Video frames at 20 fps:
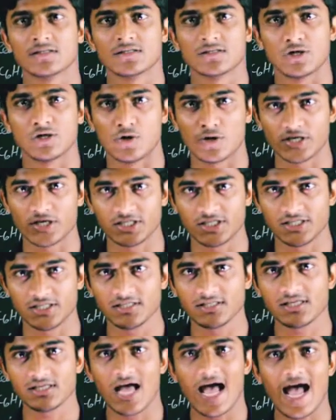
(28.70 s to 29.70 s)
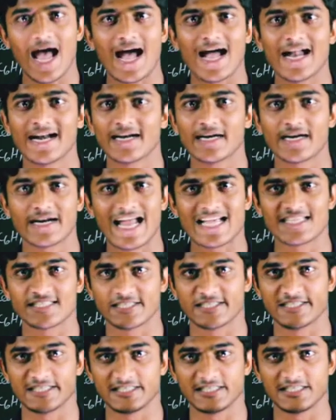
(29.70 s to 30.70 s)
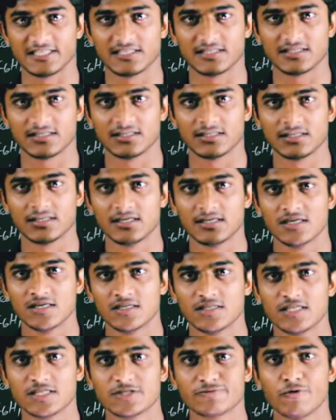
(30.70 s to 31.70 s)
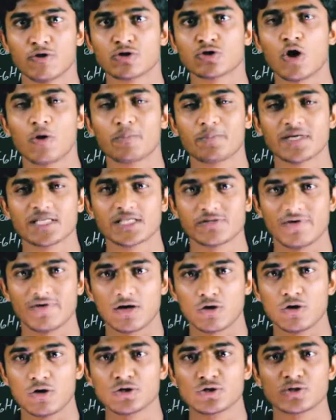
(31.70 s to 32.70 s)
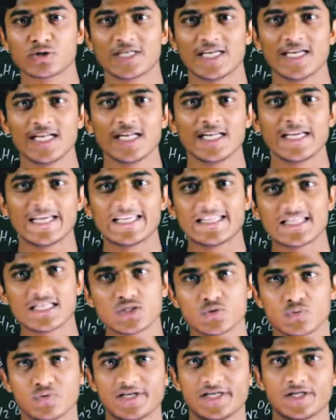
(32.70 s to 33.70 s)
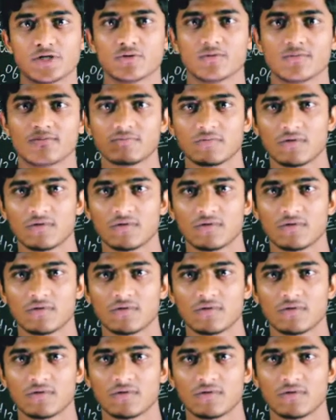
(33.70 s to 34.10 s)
corrosion and rancidity. These four topics we are going to deal in this video.